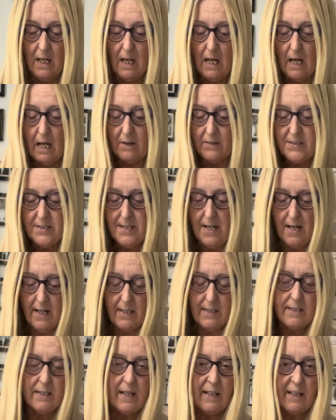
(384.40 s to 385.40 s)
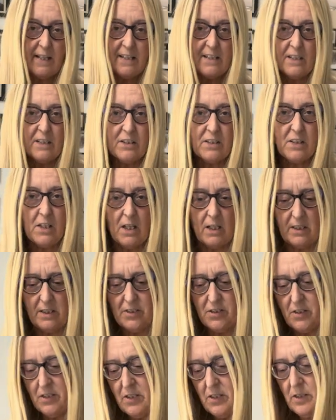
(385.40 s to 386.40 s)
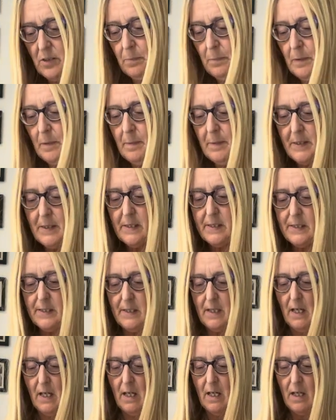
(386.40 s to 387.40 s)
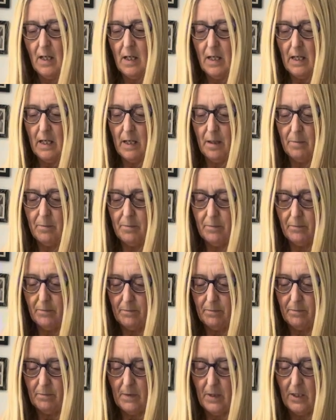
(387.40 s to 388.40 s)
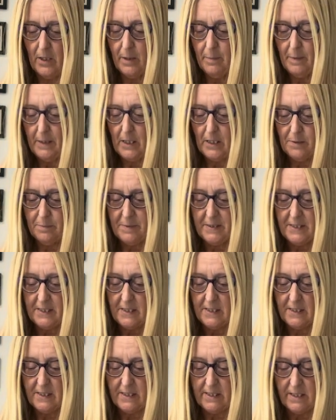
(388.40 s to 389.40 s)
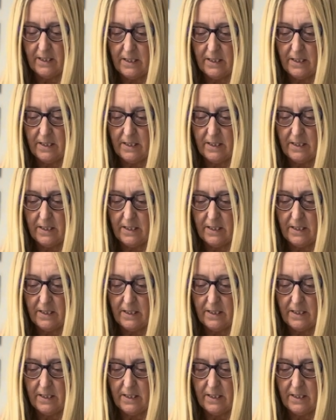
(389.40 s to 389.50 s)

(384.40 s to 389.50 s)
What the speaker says: I've started taking those collagen supplements, only because my sister said